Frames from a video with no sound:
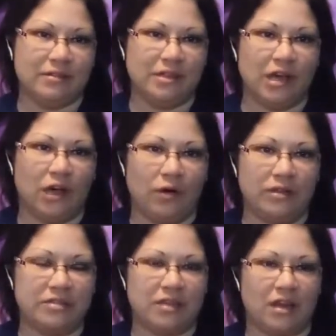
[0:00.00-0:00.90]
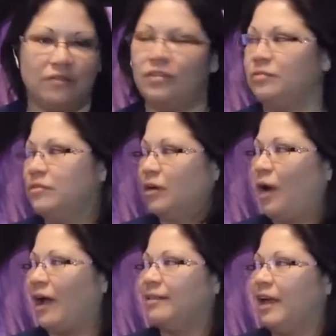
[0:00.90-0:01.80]
you know, instead of the
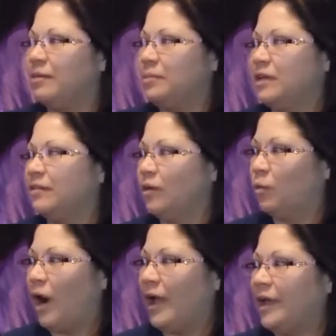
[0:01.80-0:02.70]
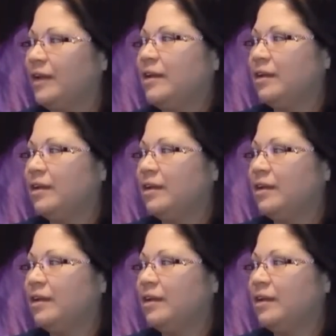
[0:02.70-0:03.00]
highlight being the white,